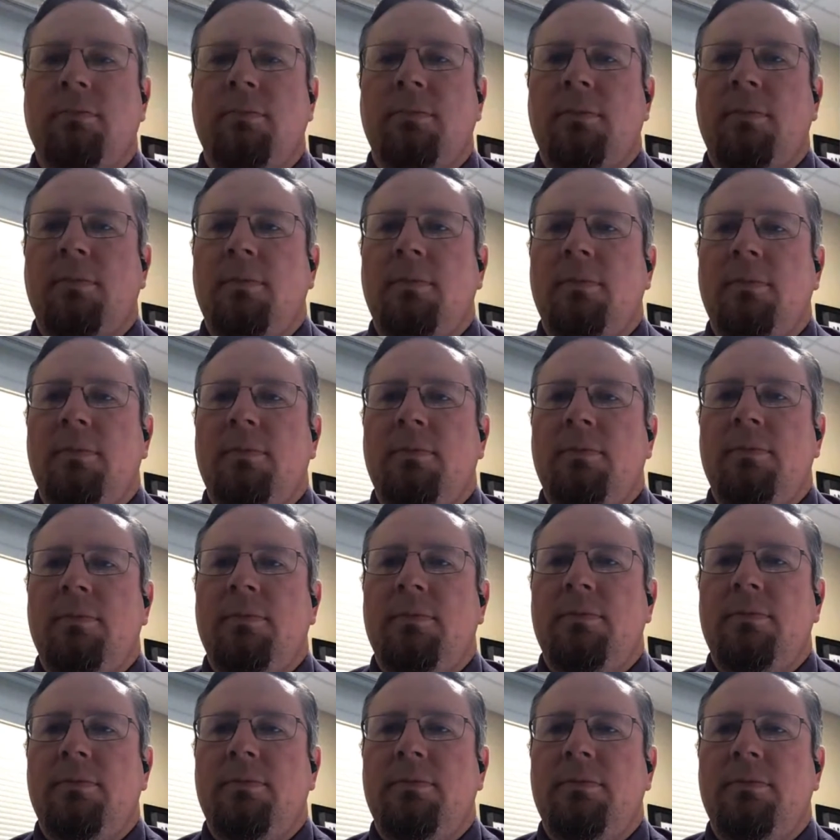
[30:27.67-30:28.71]

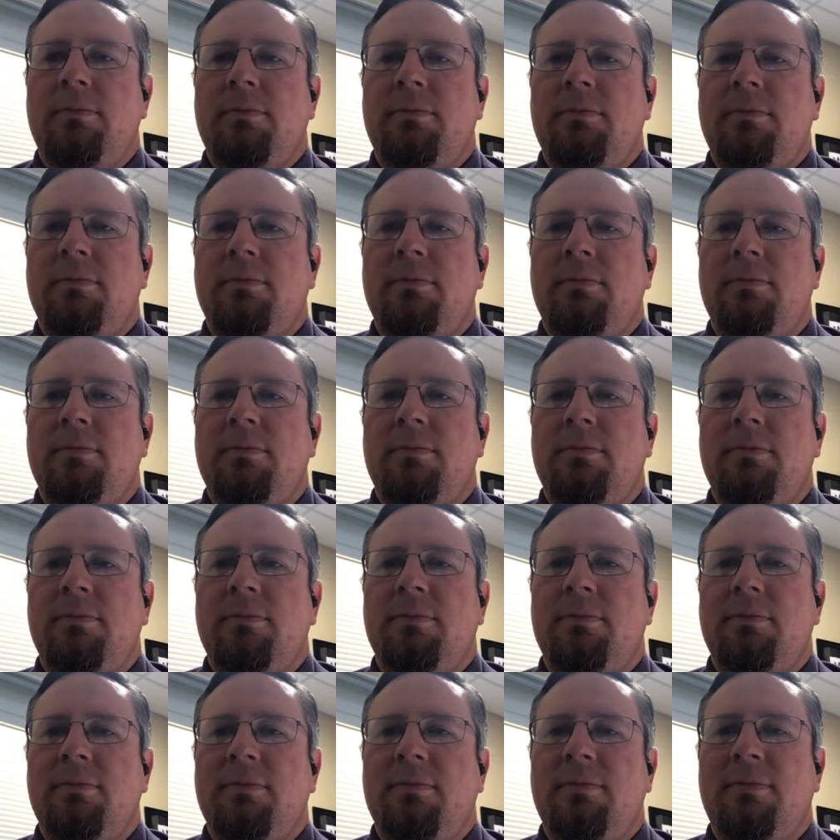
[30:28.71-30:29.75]

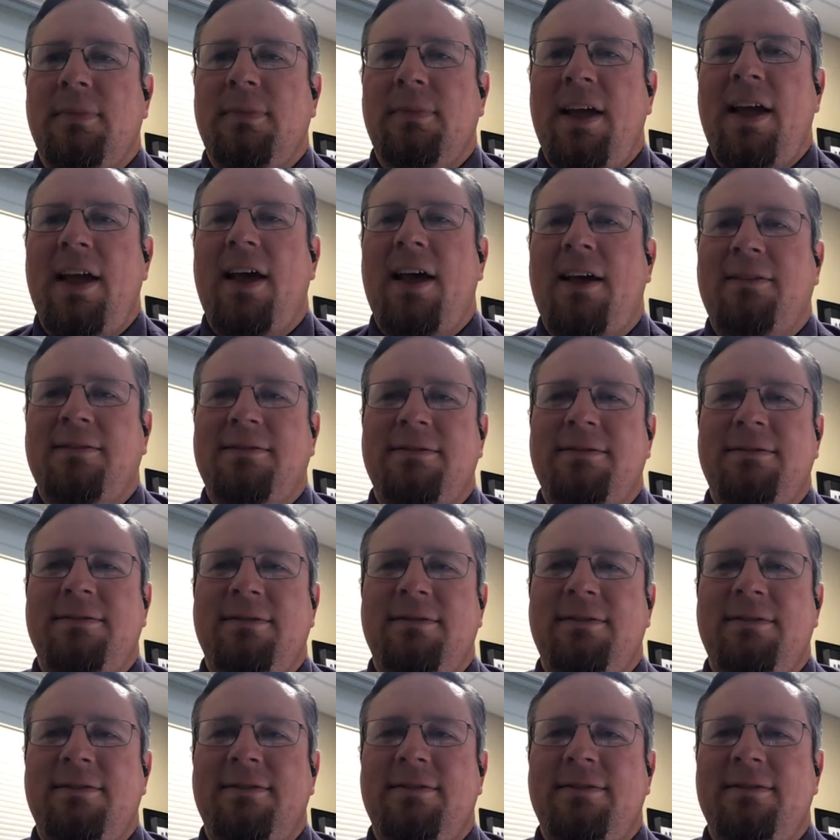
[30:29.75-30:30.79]

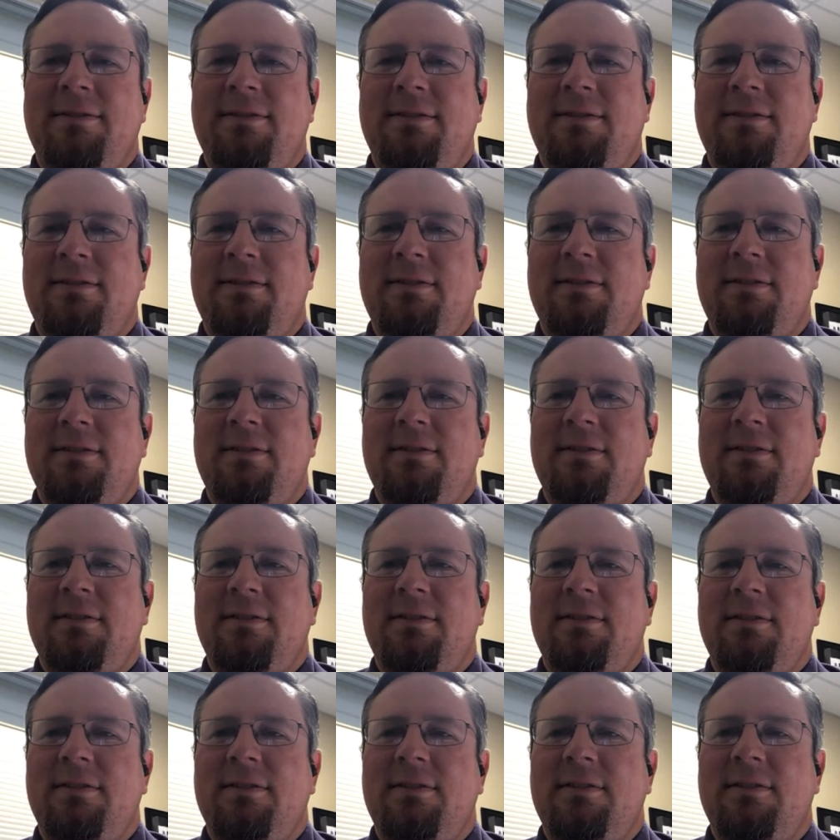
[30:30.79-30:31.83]

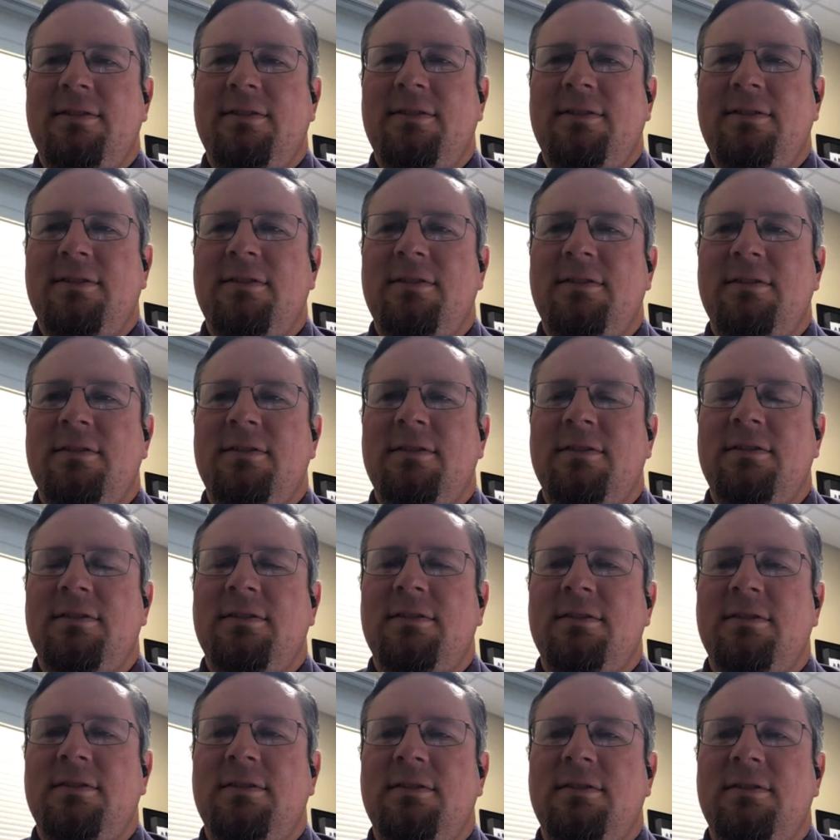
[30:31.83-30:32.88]

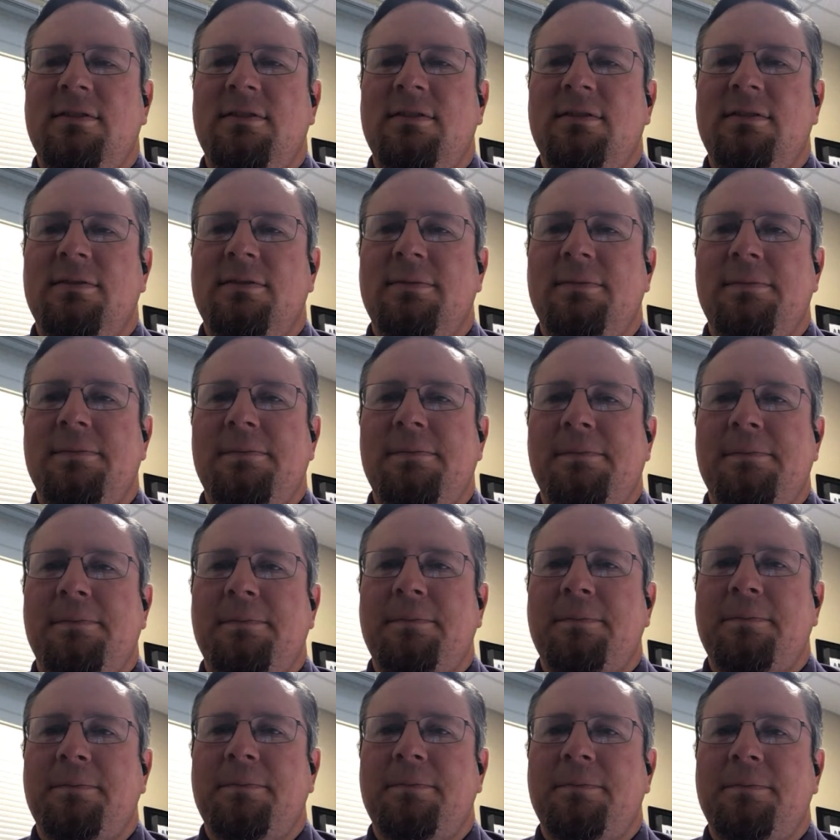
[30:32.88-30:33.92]

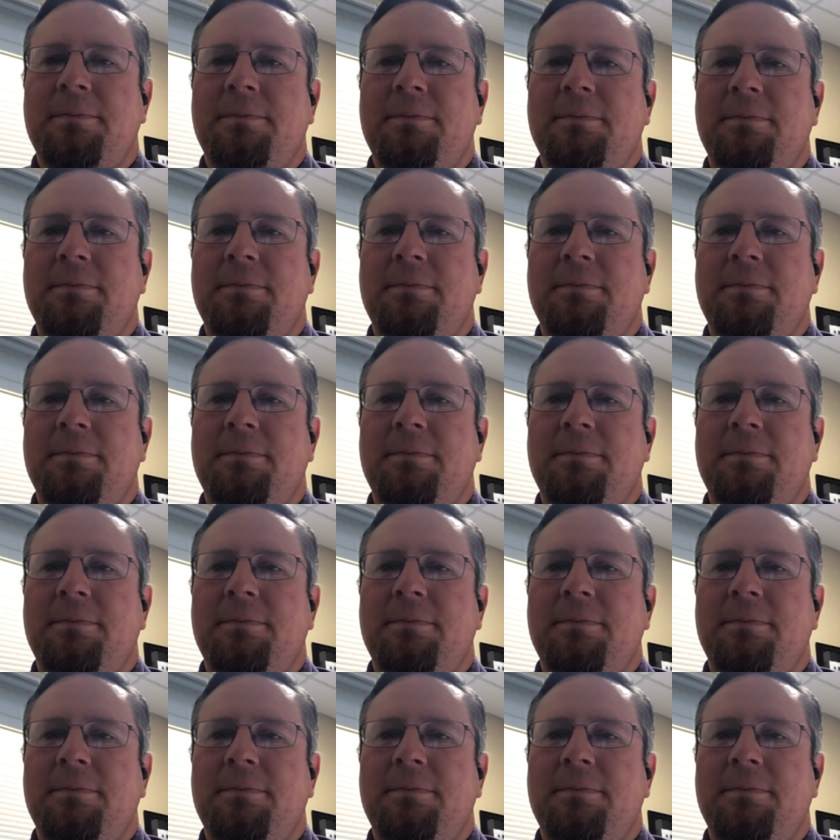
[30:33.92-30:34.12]
[no speech]